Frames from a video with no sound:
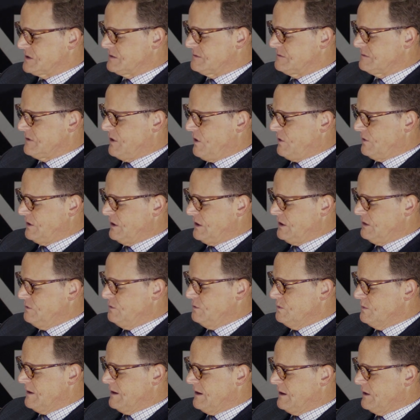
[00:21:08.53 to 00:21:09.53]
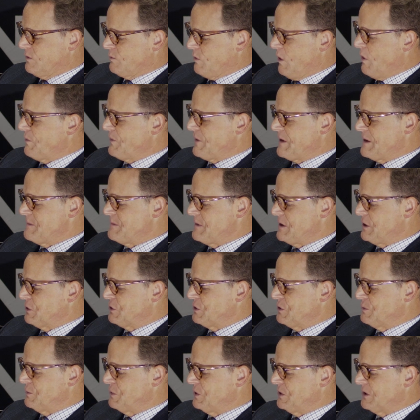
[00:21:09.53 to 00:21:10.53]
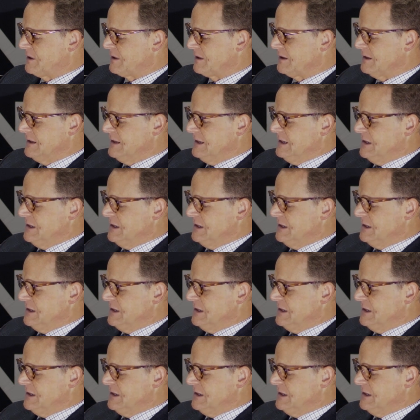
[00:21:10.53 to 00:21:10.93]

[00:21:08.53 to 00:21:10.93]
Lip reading: and you quote them here in your book,